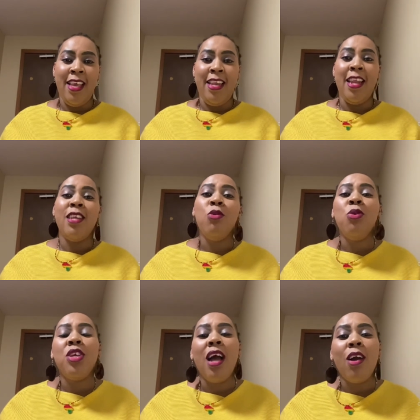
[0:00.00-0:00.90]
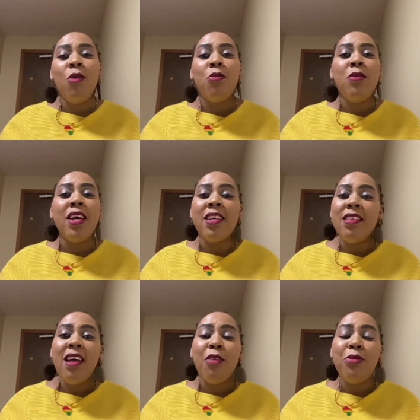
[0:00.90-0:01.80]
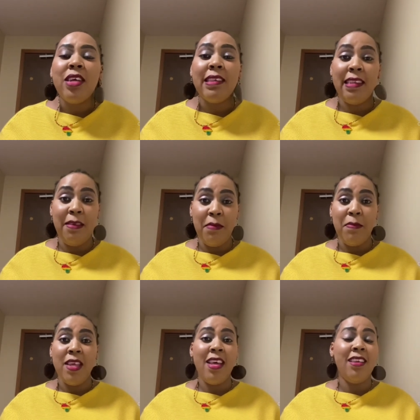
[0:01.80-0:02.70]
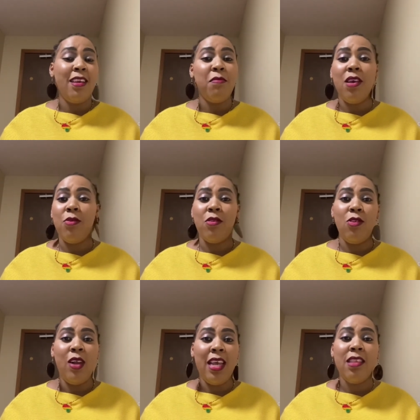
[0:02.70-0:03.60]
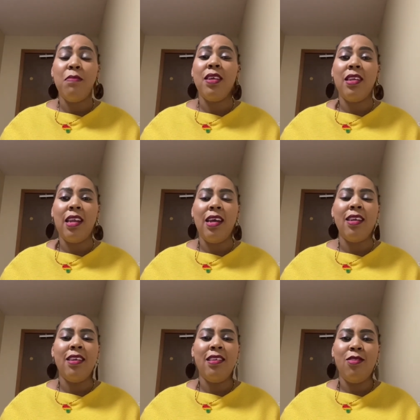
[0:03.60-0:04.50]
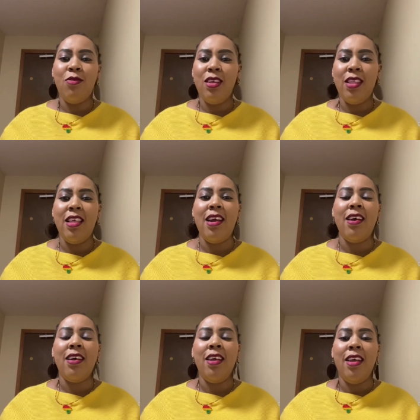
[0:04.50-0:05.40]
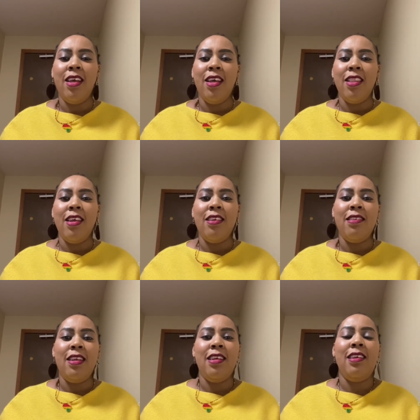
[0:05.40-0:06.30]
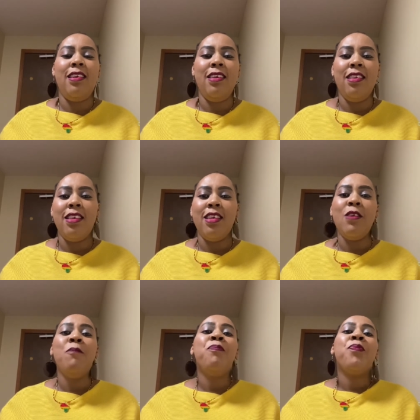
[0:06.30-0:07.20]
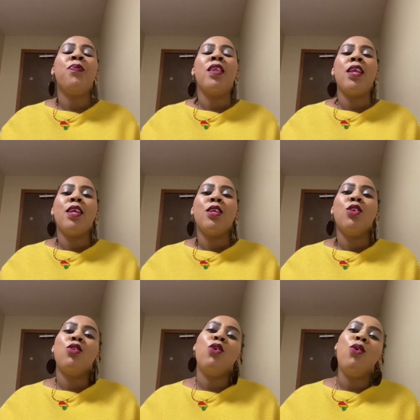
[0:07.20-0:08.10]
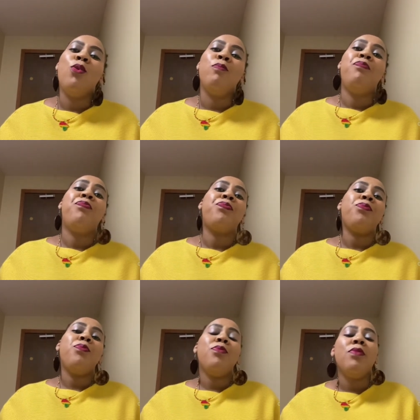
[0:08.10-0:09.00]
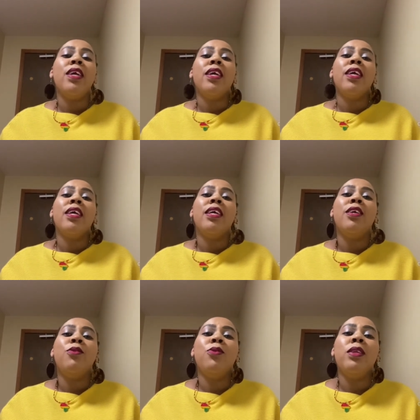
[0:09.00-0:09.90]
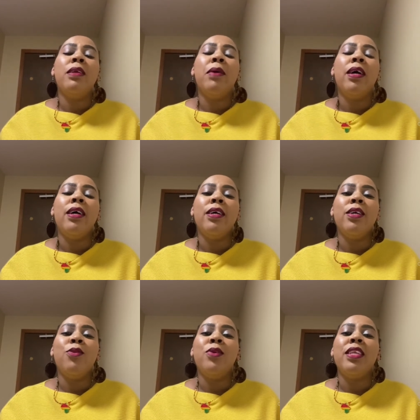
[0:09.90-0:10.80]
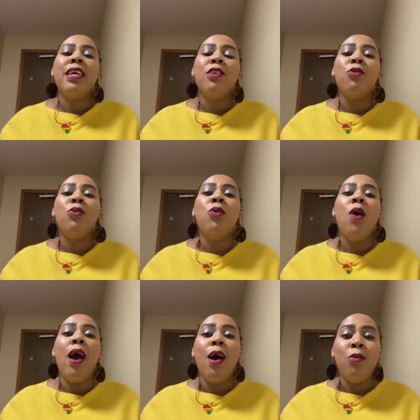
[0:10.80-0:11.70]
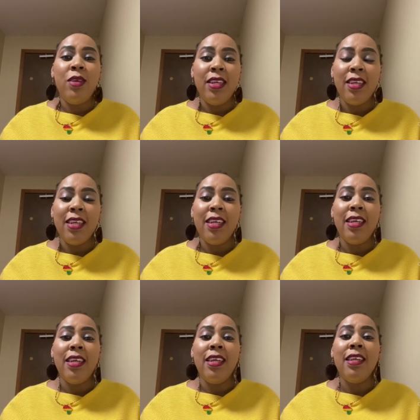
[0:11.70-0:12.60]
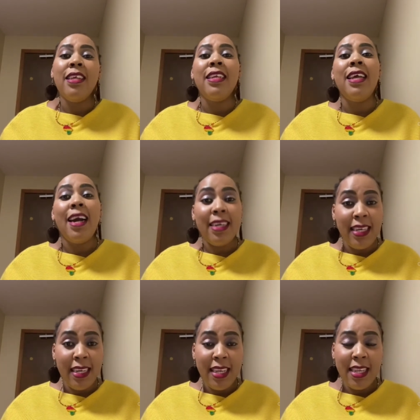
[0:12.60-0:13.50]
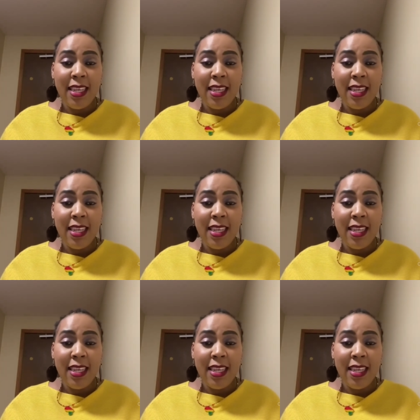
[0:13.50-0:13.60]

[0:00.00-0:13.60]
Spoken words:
na ni ushago, kuna giza, hakuna steamer. By that time there was no lights, but at least today there is electricity. So he could tell you to go out in the darkness.